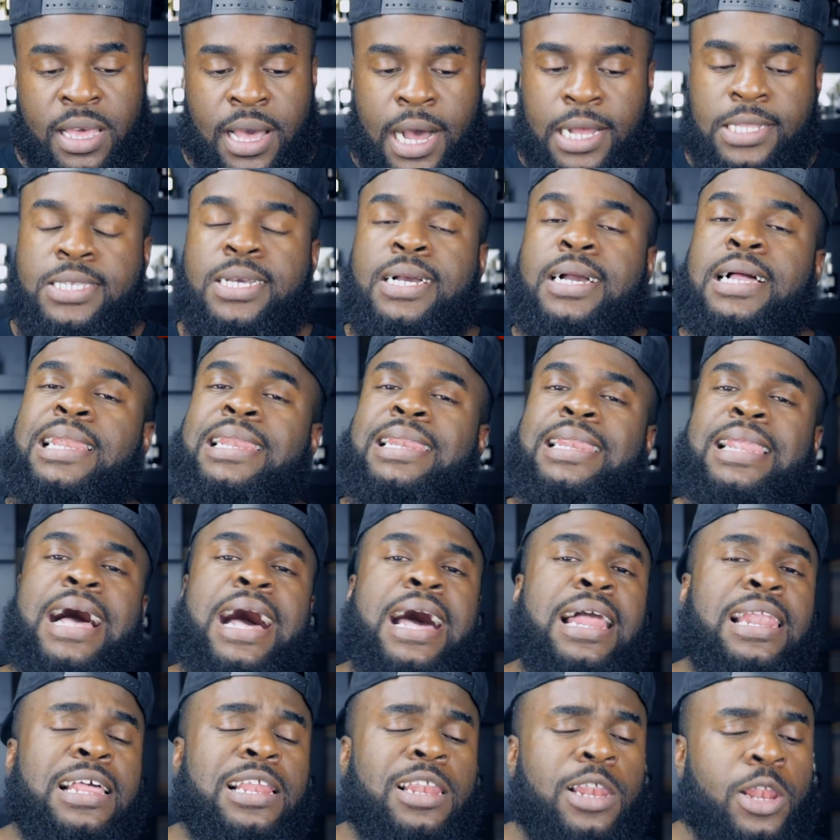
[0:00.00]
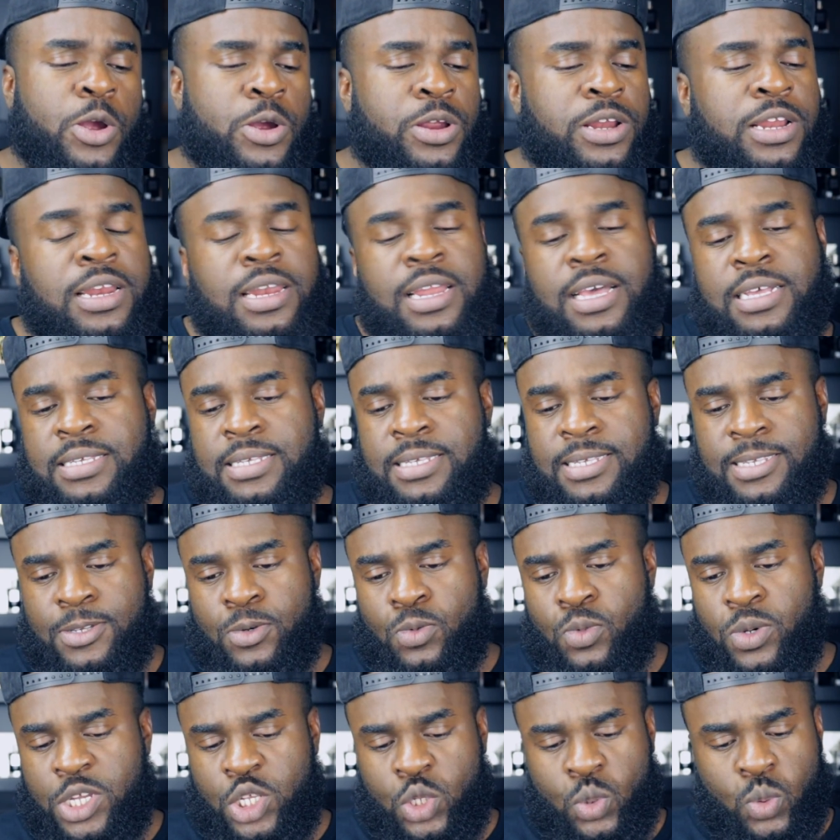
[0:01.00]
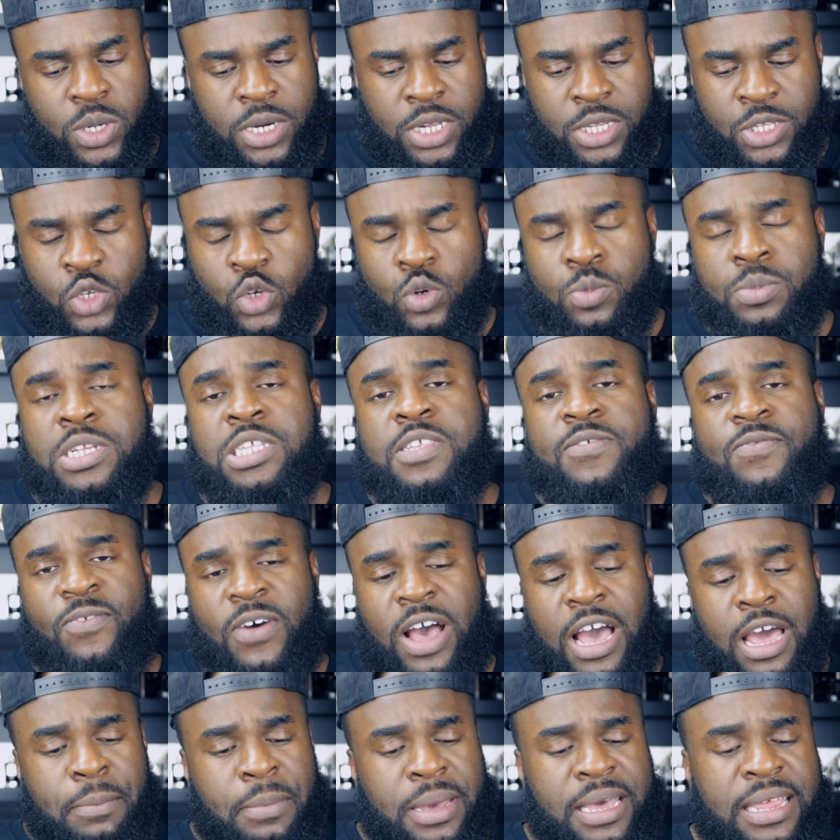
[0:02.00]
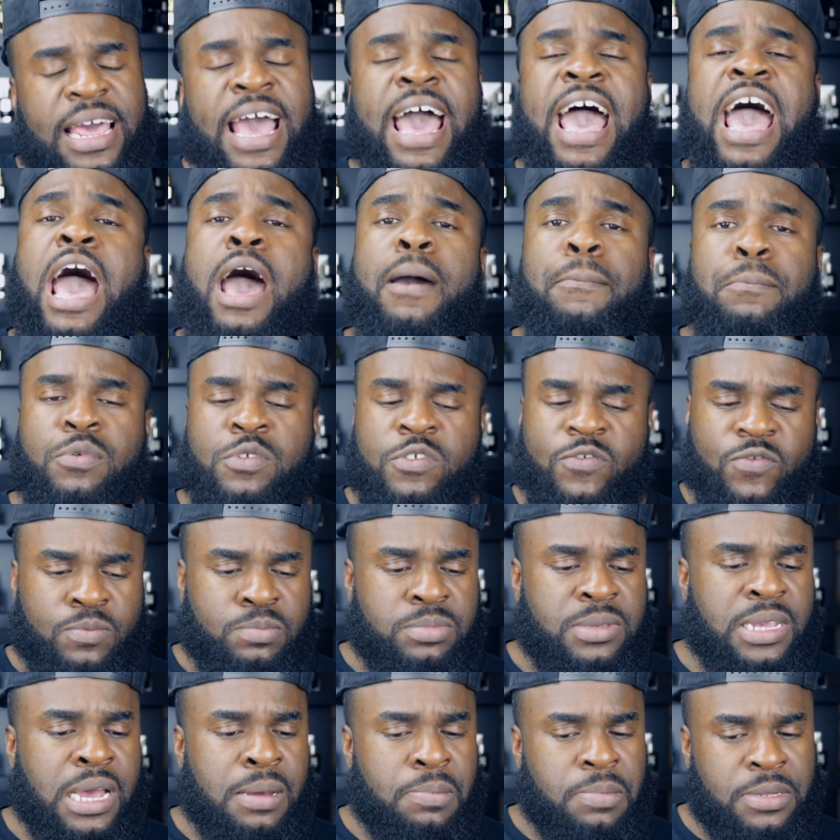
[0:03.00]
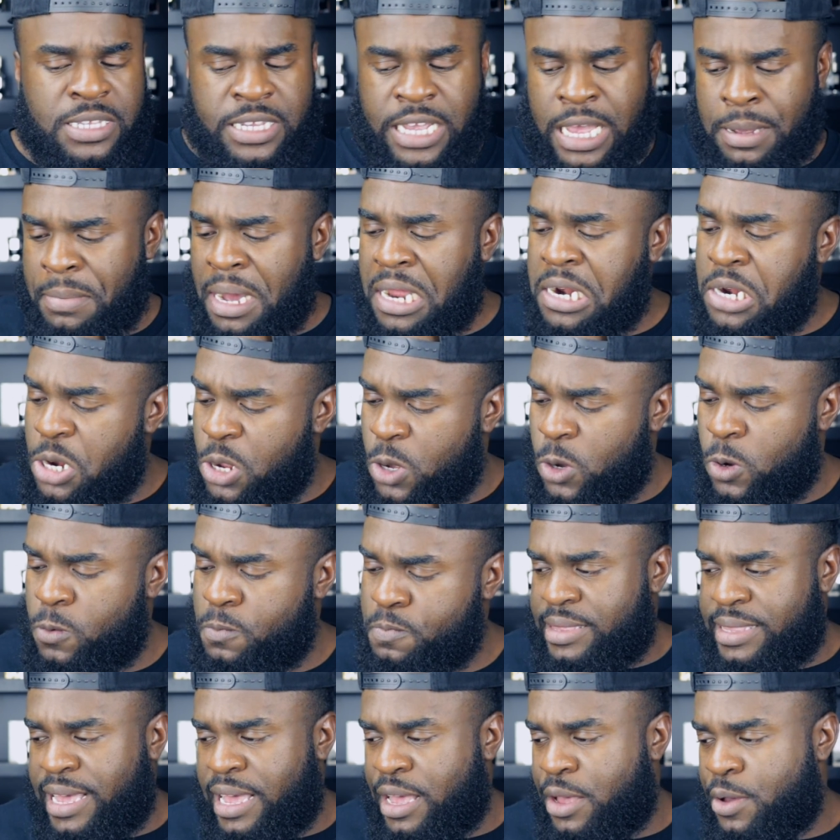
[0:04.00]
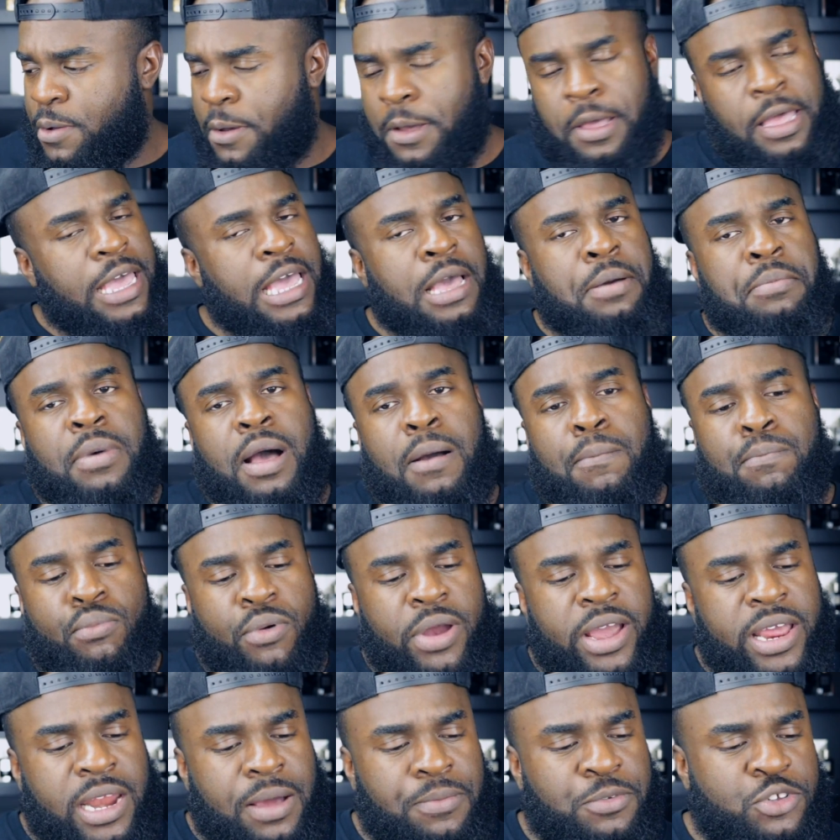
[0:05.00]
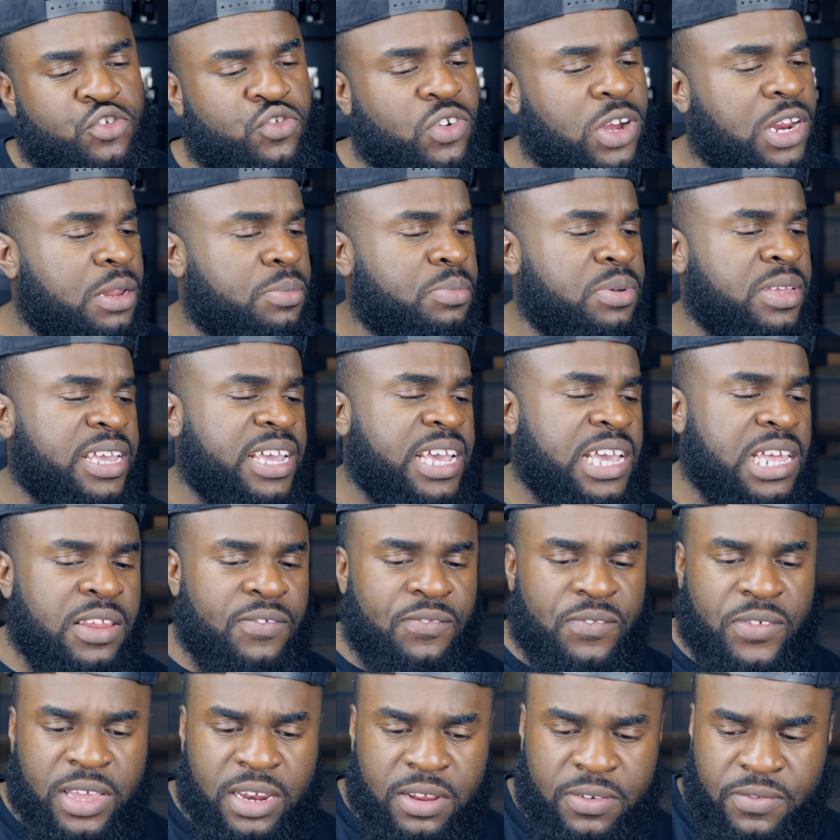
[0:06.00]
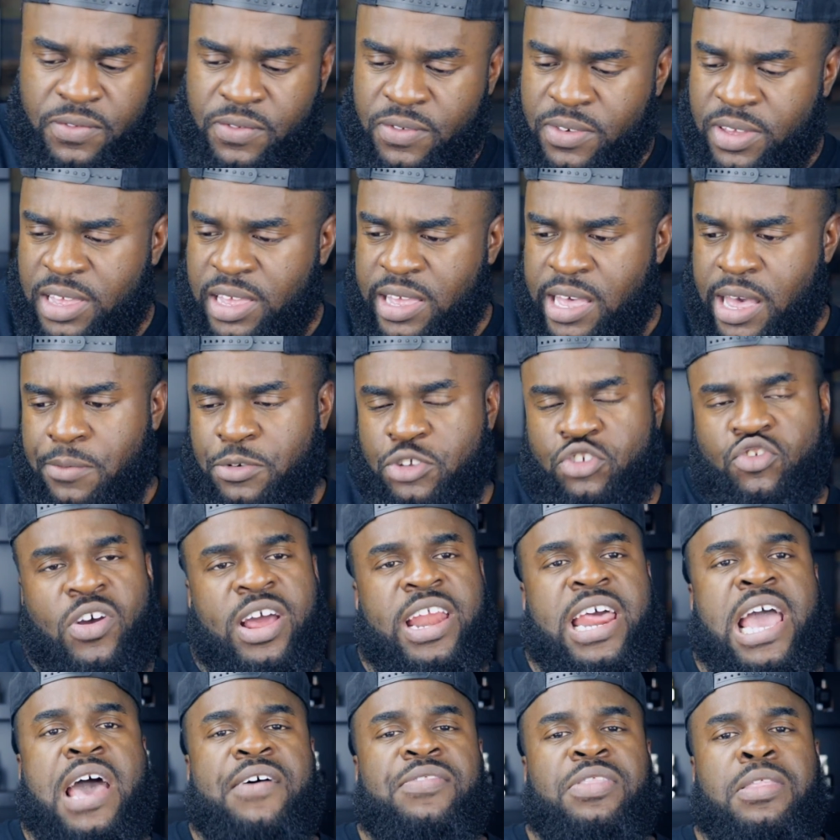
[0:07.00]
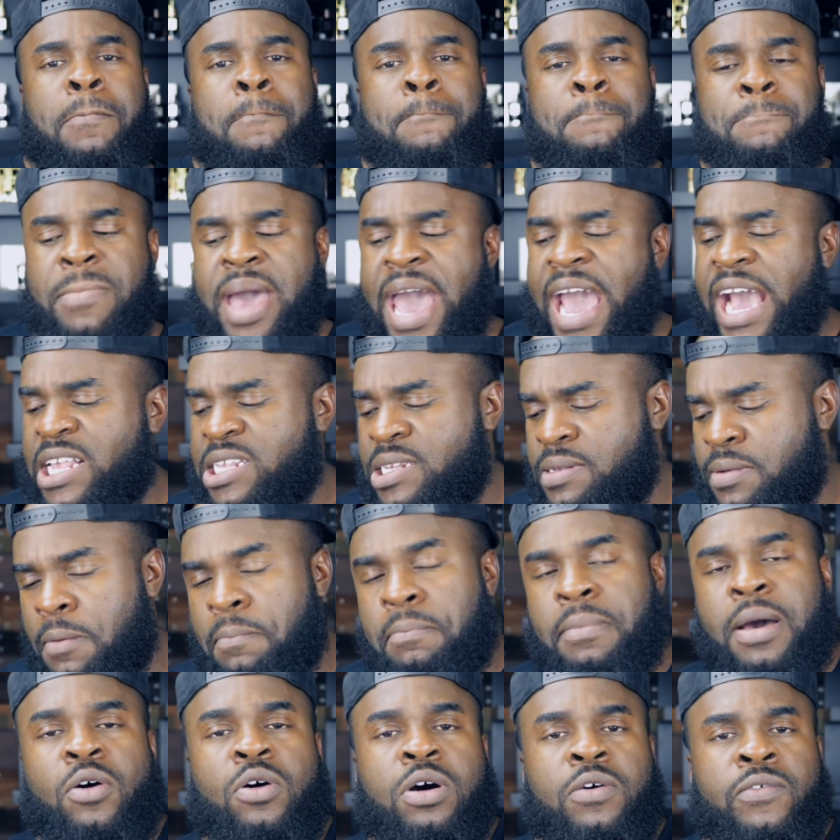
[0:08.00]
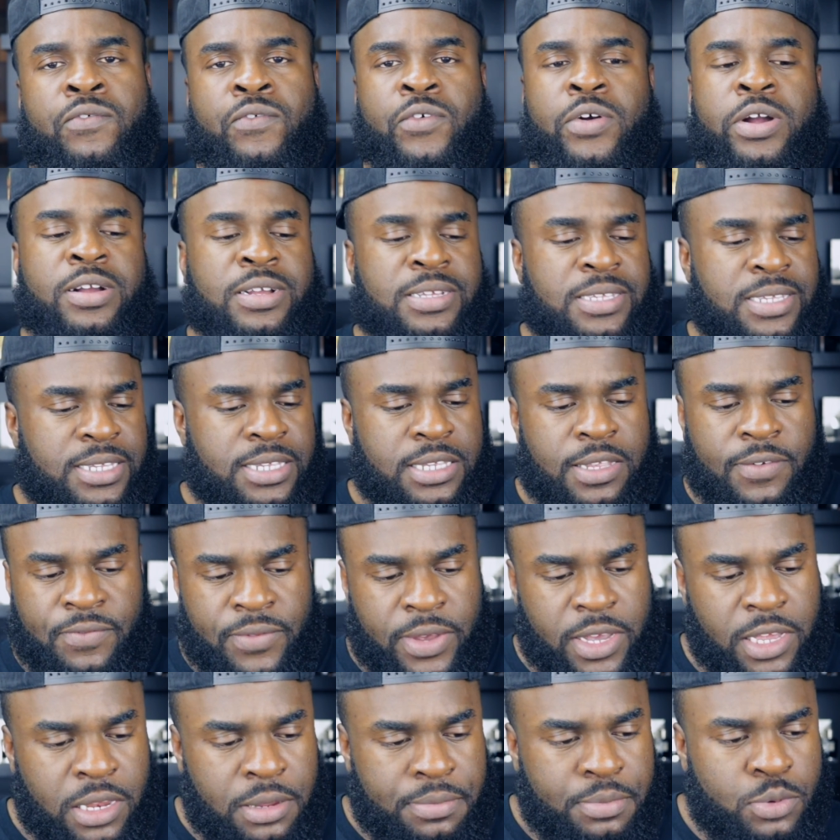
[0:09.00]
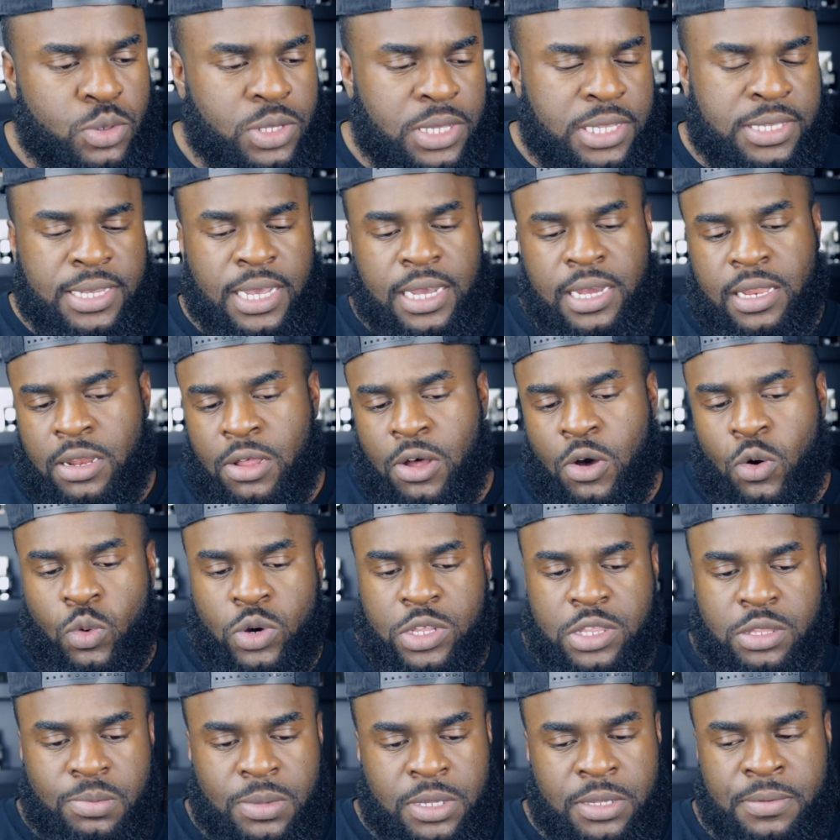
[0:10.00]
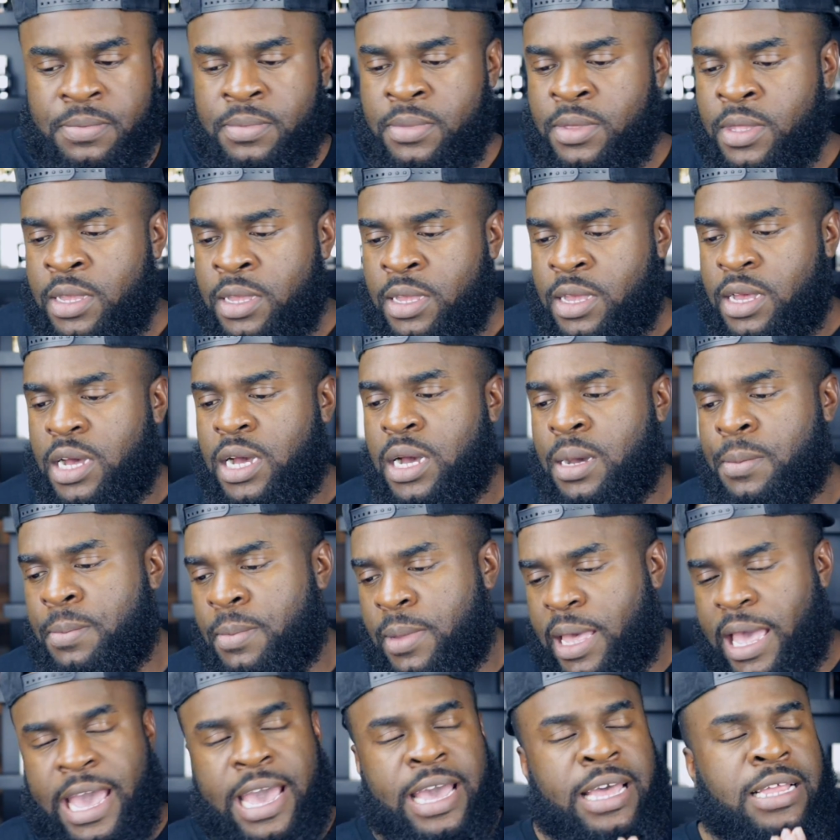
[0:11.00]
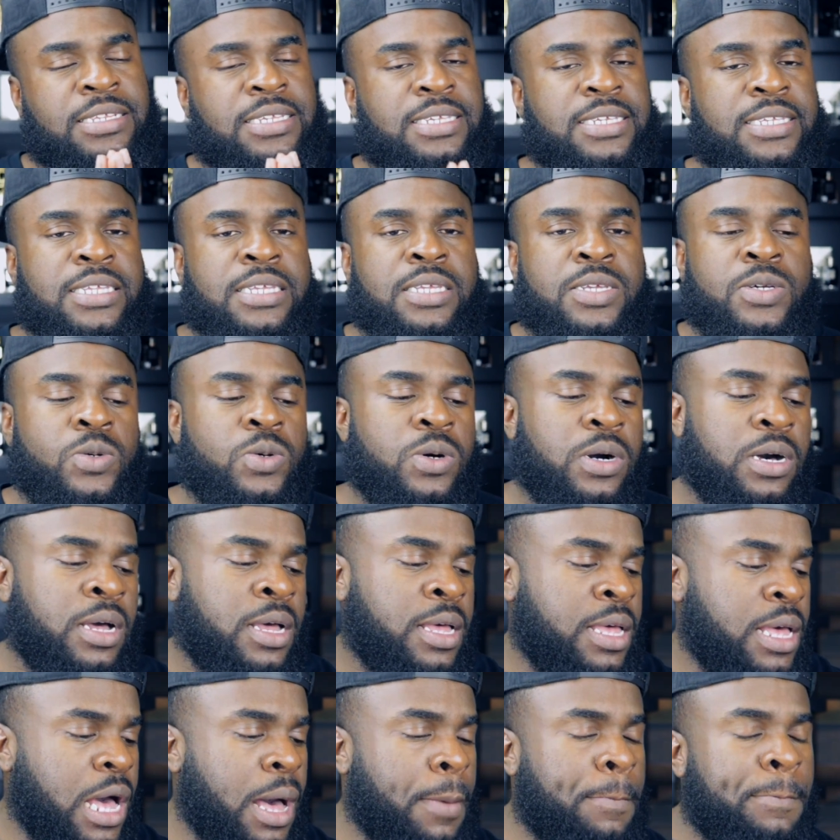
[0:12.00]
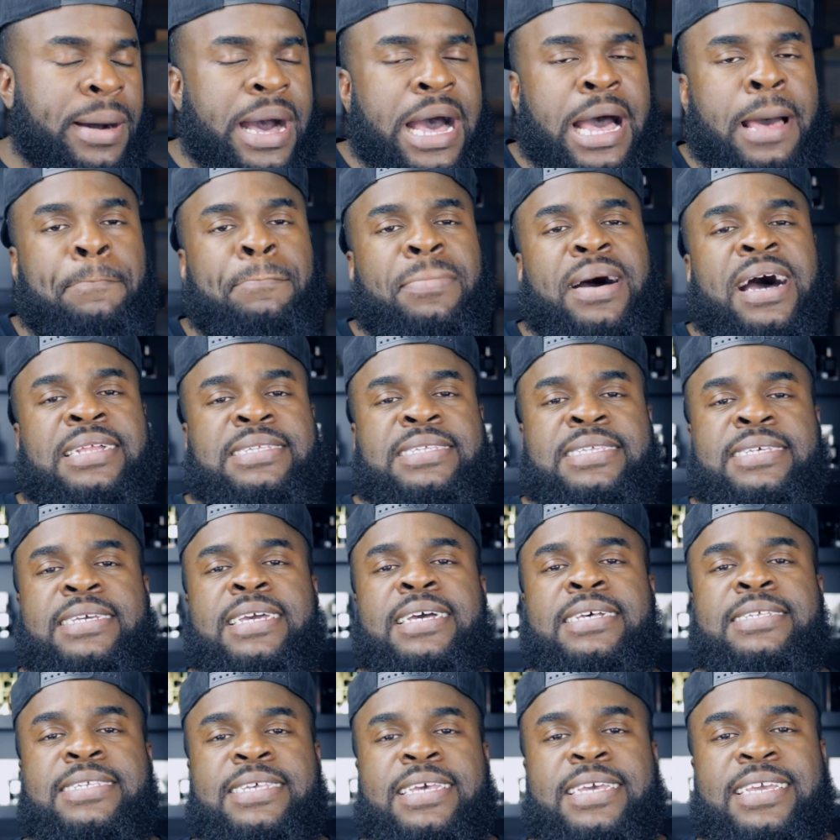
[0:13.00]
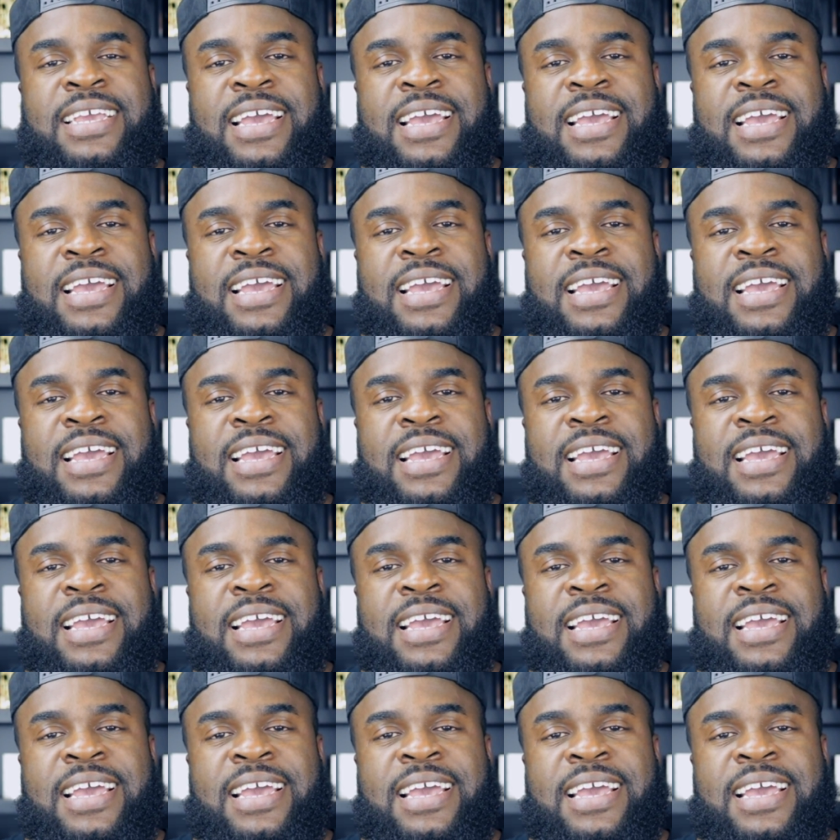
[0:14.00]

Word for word: I took a lot of learning lessons in week 22, but it's fine, man. It happens from time to time. I know that in my brain, I was trying to be innovative I was trying to have the maximum amount of fragrances available to take along with me um, and still abide by TSA